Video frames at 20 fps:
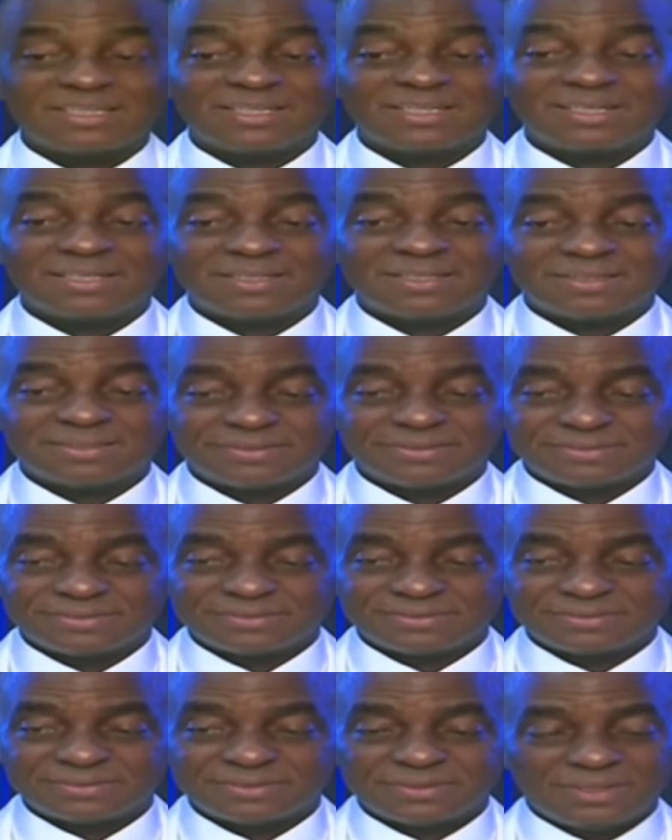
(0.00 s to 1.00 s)
Amen.
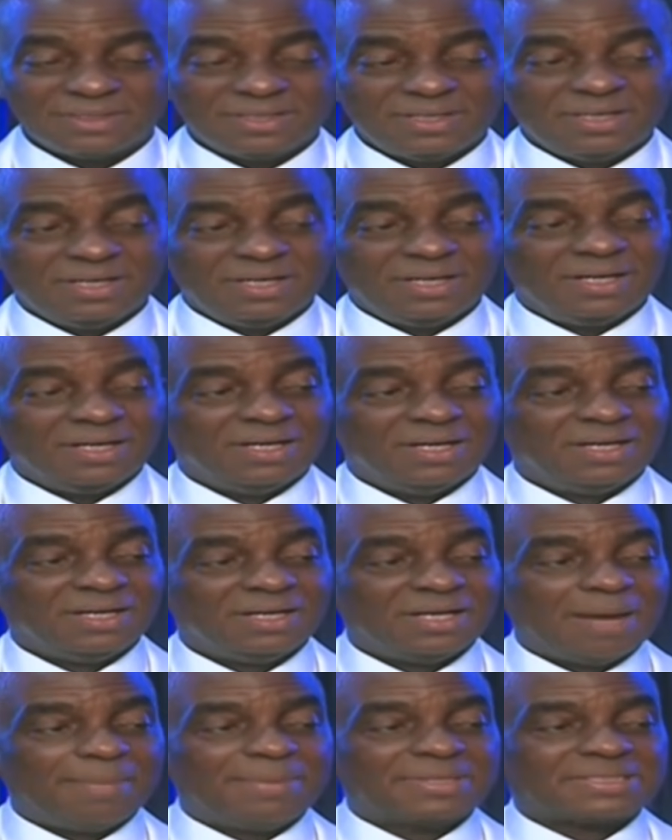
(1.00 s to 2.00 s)

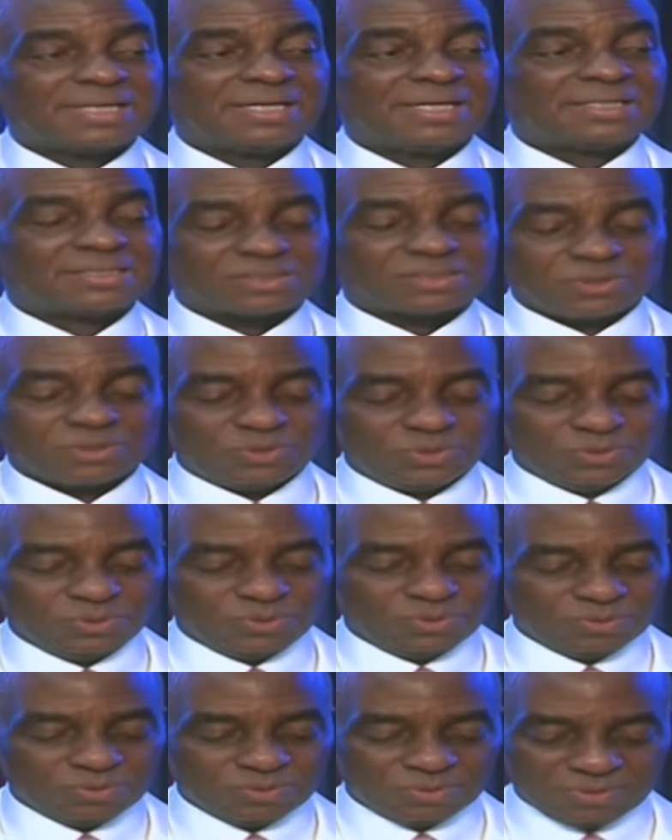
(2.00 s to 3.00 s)
Let me say this to
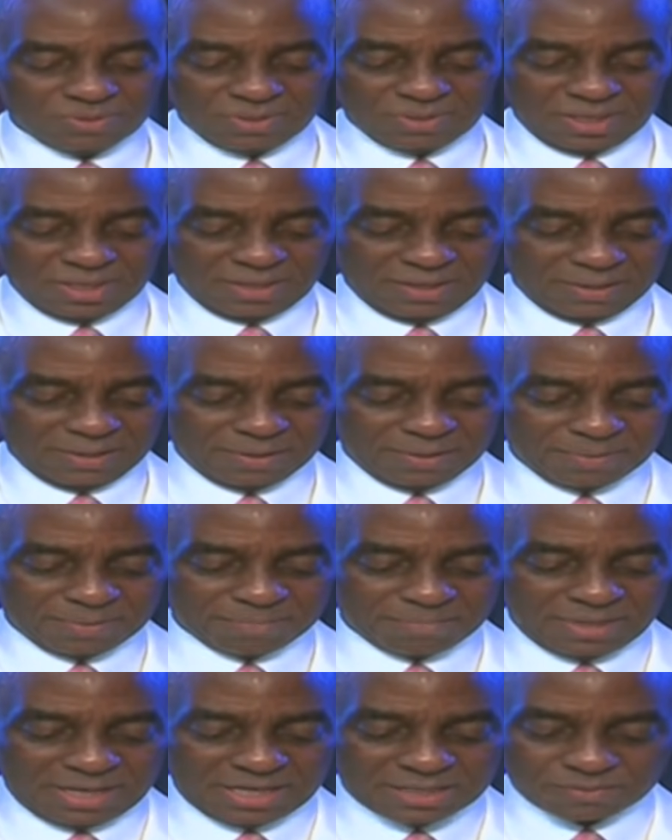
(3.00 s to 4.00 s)
you uh,
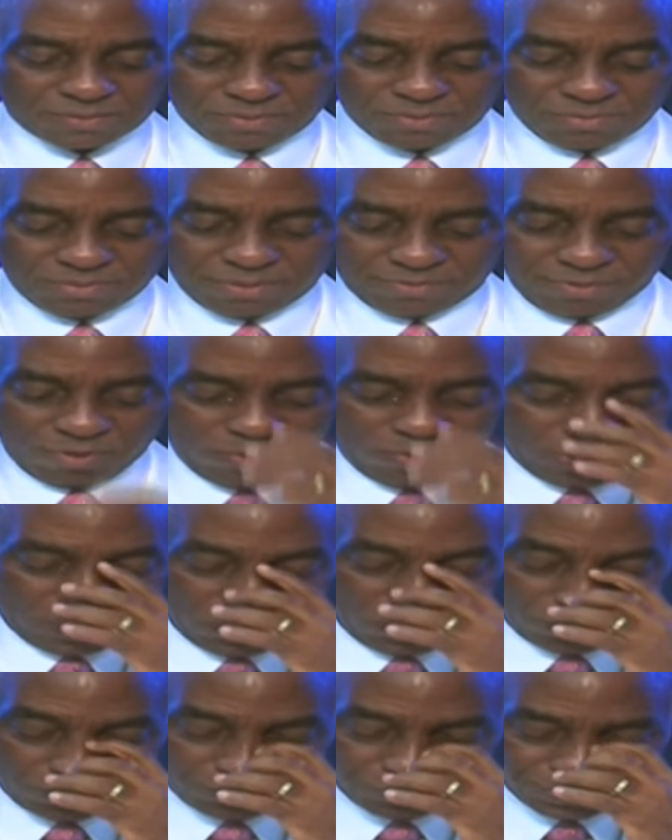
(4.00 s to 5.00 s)
uh, before we
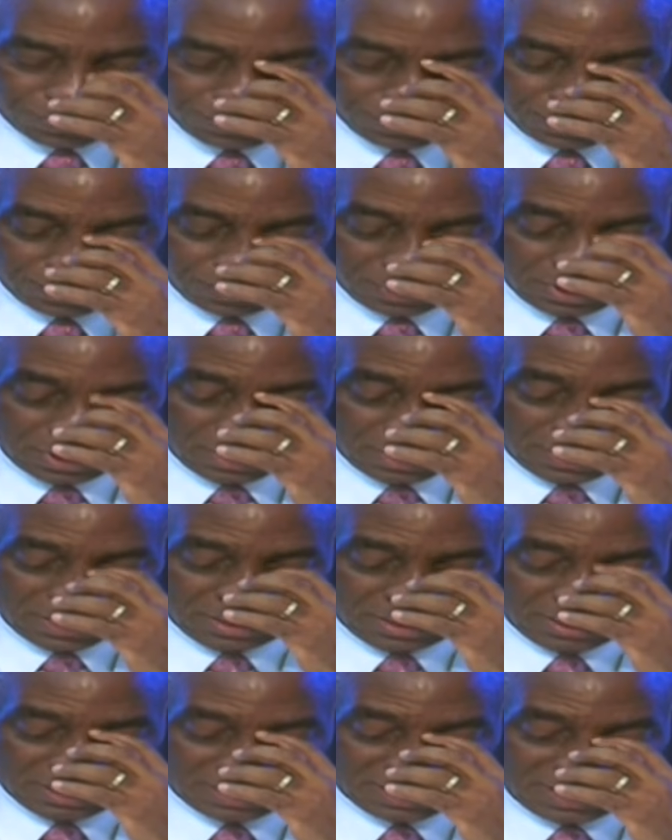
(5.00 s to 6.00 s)
close,
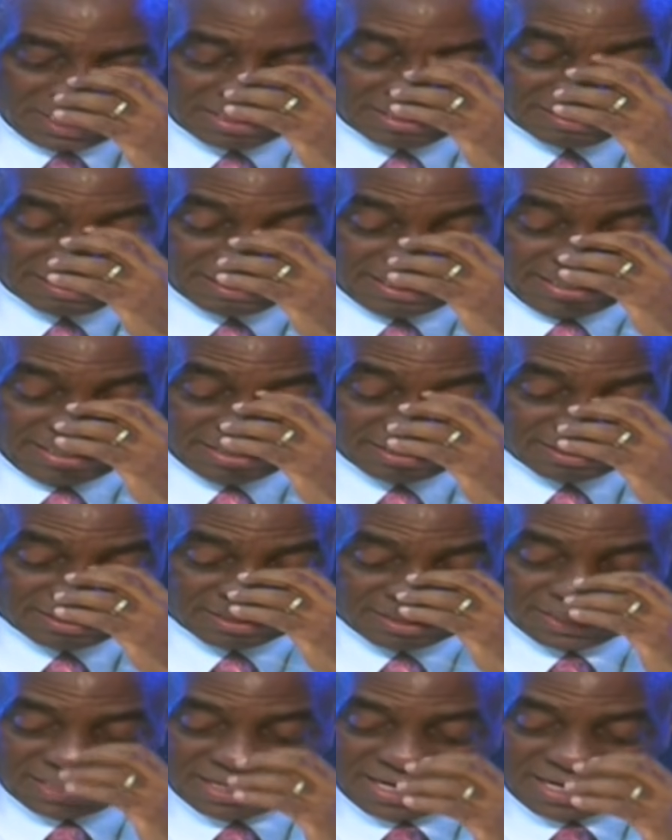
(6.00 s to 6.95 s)
and that is this.